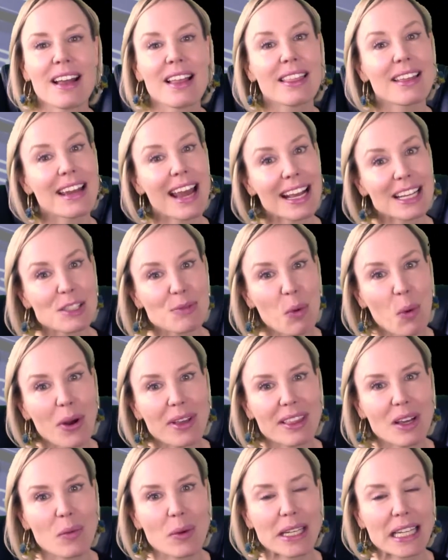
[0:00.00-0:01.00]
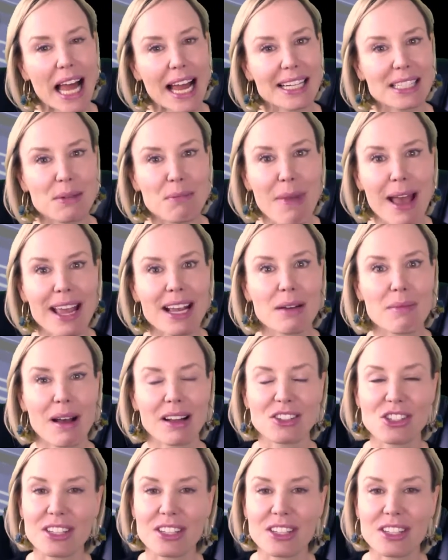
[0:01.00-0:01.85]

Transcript: The next point that we'd like to make about